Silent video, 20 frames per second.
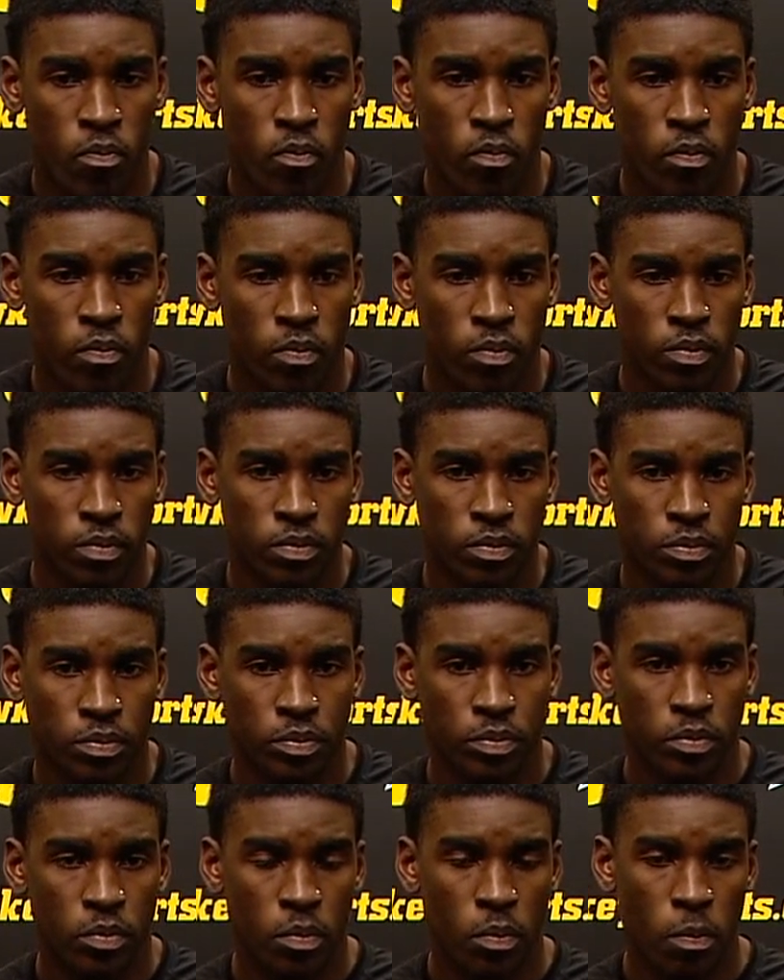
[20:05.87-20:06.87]
Matt, the next
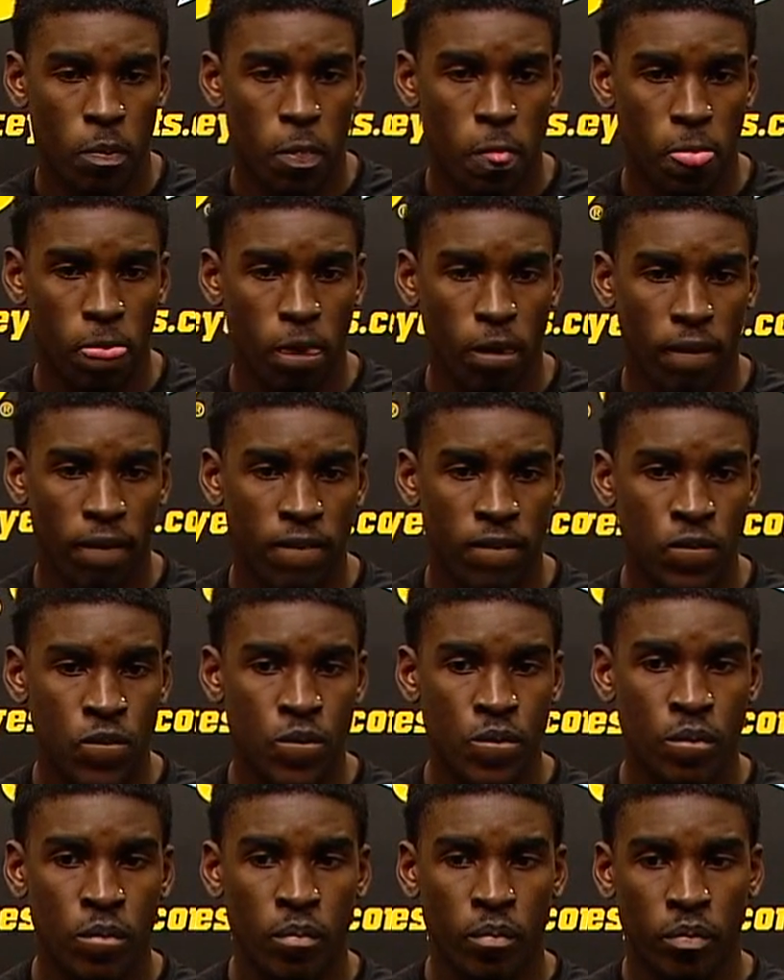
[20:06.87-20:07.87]
question from Darren
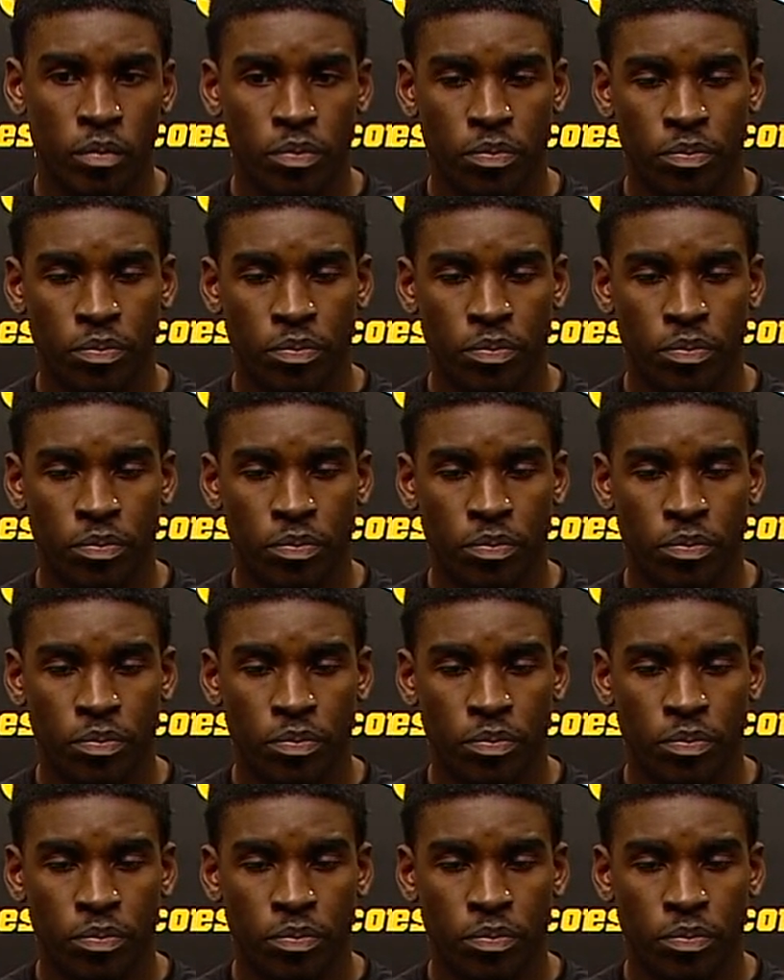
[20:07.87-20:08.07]
Miller.